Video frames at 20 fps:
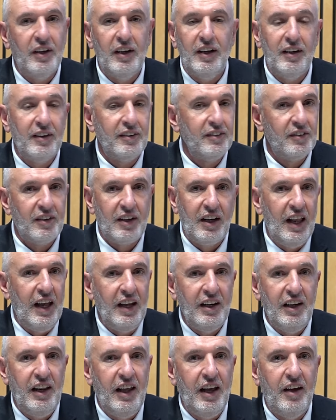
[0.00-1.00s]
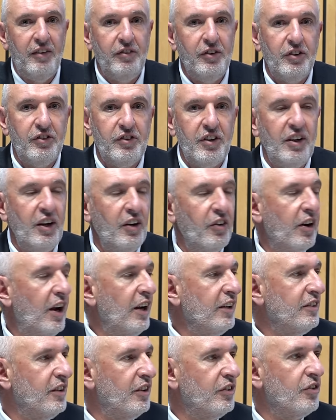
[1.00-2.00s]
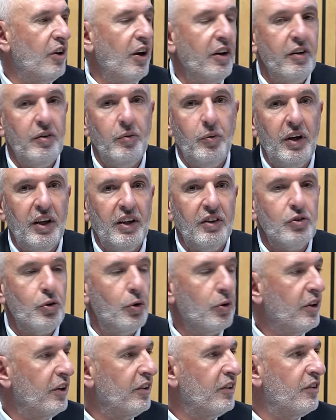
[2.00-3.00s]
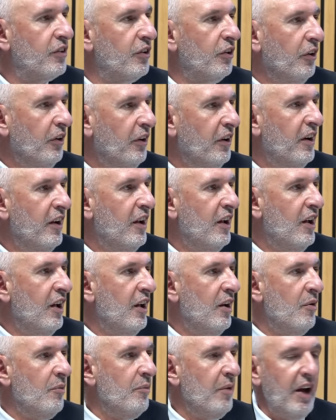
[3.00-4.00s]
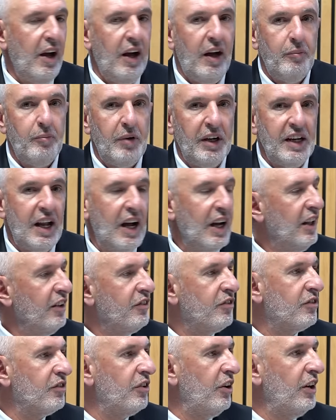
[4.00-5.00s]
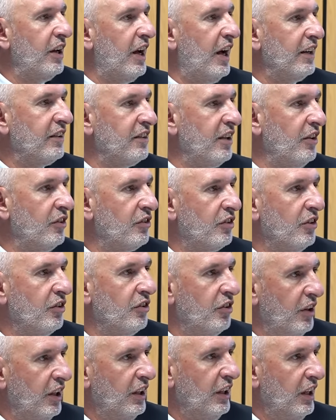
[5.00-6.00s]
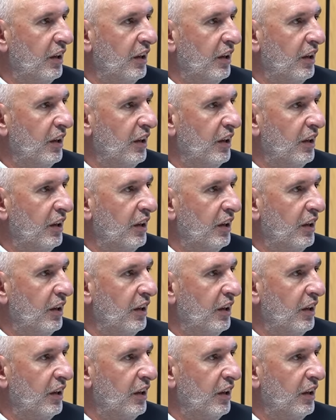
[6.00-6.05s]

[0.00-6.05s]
I'd gladly have you sitting right here, John, and we can talk it through. But now let's turn our attention to the